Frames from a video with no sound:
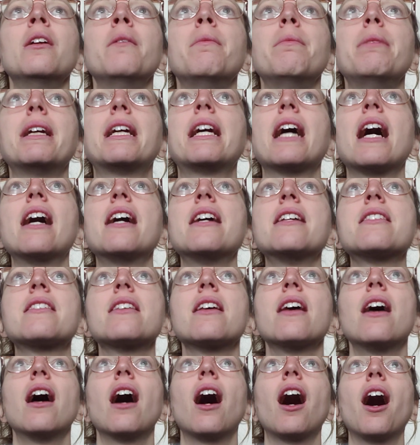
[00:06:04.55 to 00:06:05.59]
because
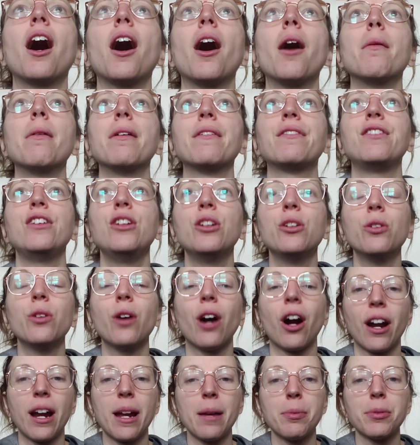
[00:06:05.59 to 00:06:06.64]
if you
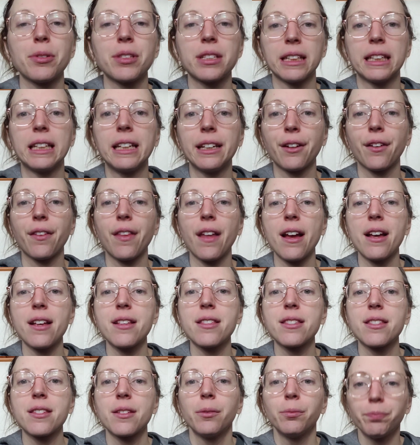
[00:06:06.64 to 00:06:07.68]
are able to hear
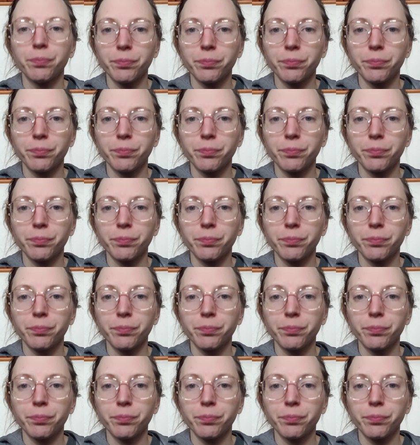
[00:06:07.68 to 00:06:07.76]
this,